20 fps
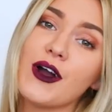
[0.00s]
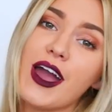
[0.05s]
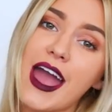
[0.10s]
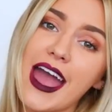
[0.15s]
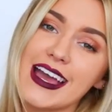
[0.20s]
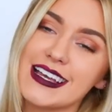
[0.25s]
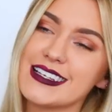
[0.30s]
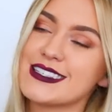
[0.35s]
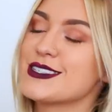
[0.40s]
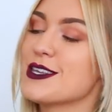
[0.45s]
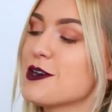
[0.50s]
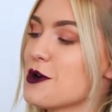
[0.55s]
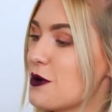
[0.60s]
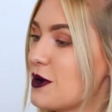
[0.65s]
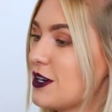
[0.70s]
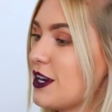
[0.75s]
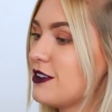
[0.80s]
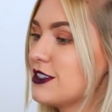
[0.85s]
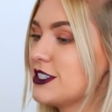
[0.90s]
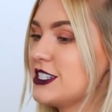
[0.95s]
Okay, so
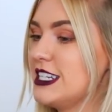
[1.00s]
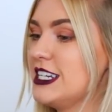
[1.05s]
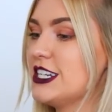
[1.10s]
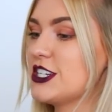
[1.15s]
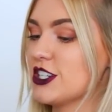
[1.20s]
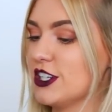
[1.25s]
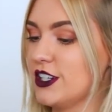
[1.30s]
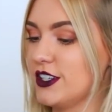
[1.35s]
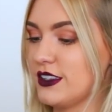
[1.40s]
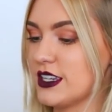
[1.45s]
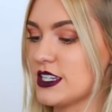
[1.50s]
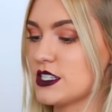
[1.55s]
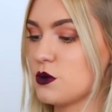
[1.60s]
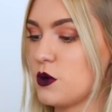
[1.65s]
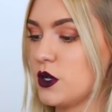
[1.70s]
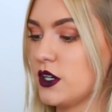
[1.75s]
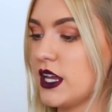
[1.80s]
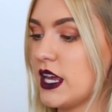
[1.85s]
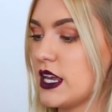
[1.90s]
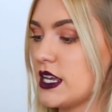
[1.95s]
another t-shirt. This
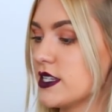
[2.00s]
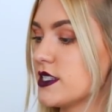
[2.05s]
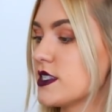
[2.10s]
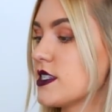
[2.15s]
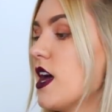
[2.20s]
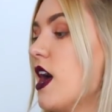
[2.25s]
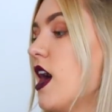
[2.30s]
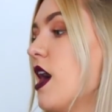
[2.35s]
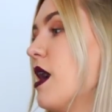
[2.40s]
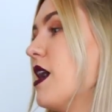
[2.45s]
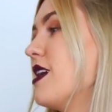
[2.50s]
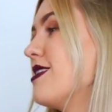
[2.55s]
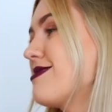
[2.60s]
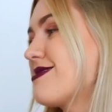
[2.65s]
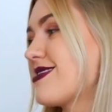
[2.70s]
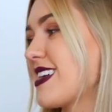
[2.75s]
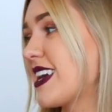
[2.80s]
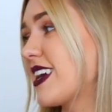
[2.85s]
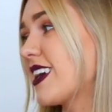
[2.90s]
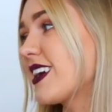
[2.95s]
one is,
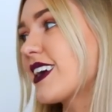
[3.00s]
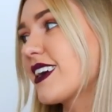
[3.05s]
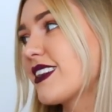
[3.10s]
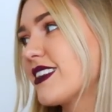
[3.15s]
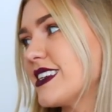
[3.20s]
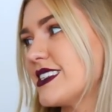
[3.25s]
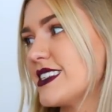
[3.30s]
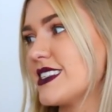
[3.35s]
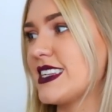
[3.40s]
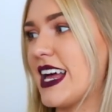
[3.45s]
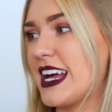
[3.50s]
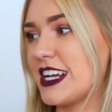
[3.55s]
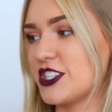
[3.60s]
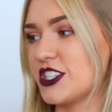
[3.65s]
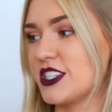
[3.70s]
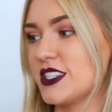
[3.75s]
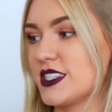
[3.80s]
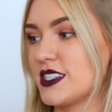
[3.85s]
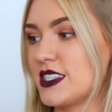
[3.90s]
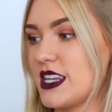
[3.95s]
I think this is
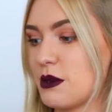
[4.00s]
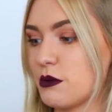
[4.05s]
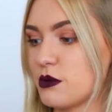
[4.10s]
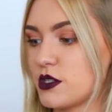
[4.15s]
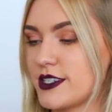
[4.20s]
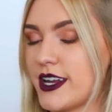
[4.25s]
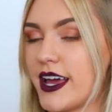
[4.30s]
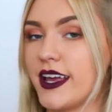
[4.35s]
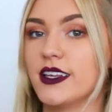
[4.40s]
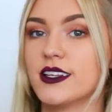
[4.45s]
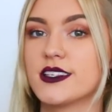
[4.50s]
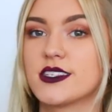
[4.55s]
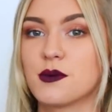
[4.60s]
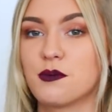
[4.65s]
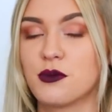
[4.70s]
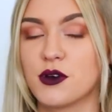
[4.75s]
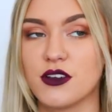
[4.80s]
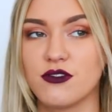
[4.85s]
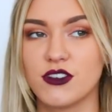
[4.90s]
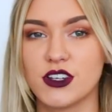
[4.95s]
actually the same style as the
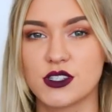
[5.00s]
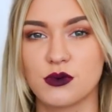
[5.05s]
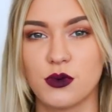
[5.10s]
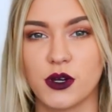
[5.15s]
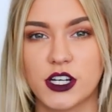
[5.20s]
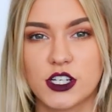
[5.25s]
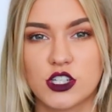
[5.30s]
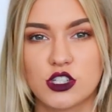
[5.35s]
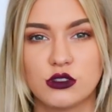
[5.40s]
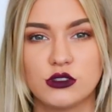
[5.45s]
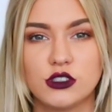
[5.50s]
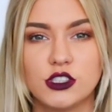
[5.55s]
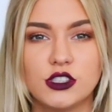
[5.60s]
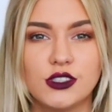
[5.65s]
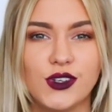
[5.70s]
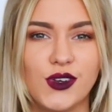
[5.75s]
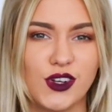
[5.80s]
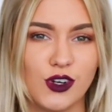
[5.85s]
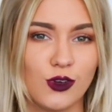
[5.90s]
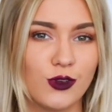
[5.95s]
previous one I showed you,
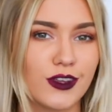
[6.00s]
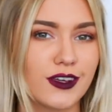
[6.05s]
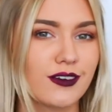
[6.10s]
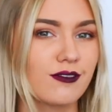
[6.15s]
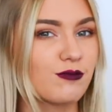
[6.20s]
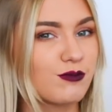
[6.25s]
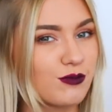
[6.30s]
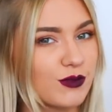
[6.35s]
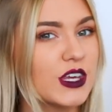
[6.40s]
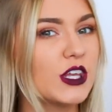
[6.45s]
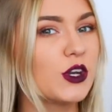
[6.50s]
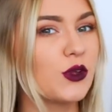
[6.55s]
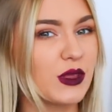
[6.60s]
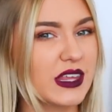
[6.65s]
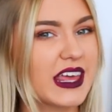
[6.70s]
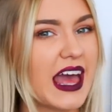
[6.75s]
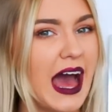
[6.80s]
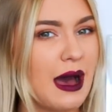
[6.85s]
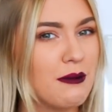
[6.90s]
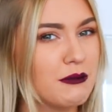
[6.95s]
you know, the, you know,
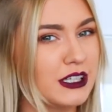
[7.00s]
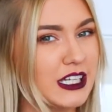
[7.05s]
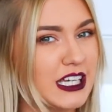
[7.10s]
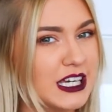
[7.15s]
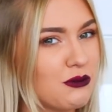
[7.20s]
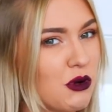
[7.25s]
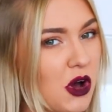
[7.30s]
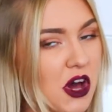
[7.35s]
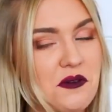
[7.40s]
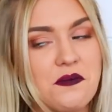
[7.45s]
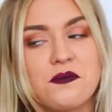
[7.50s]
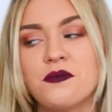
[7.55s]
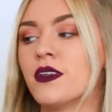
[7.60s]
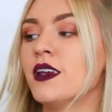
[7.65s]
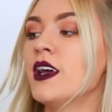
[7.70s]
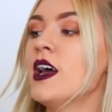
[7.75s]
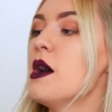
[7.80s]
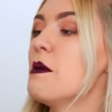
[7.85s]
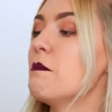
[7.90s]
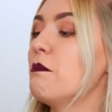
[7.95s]
the camel-y one,
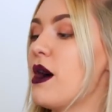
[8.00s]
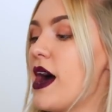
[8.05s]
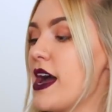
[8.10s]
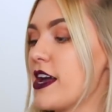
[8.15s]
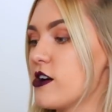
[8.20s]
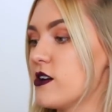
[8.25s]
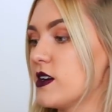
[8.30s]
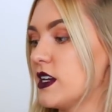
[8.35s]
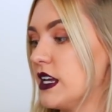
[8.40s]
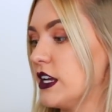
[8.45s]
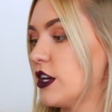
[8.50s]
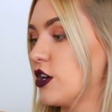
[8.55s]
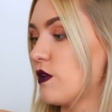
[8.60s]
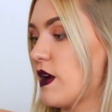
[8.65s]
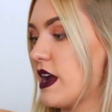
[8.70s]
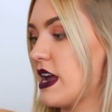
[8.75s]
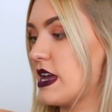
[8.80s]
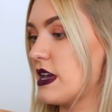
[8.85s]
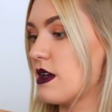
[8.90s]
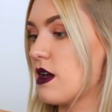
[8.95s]
but I got it in
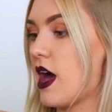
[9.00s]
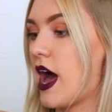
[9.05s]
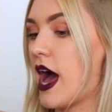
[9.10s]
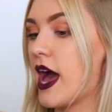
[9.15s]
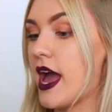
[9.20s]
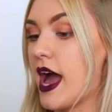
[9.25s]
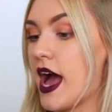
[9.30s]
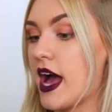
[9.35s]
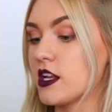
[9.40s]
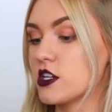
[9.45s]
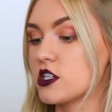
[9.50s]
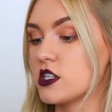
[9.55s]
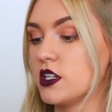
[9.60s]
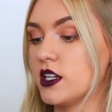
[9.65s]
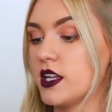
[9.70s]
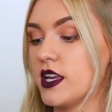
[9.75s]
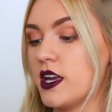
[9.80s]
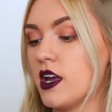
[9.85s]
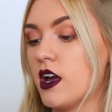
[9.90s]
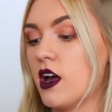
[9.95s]
grey. I
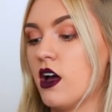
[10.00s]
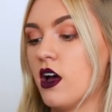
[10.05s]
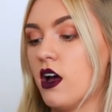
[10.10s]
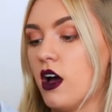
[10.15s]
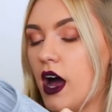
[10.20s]
actually